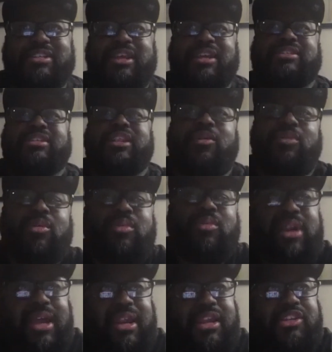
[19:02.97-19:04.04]
They said, like, well, we're
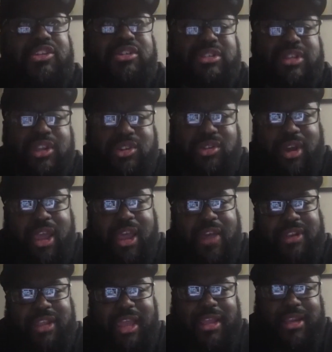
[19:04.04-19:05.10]
not interested. You don't have
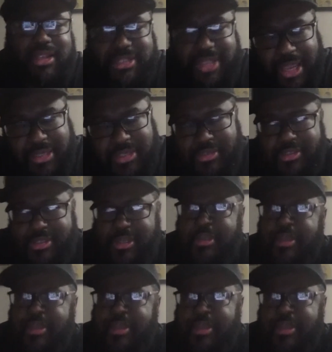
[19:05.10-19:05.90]
any A-list actors.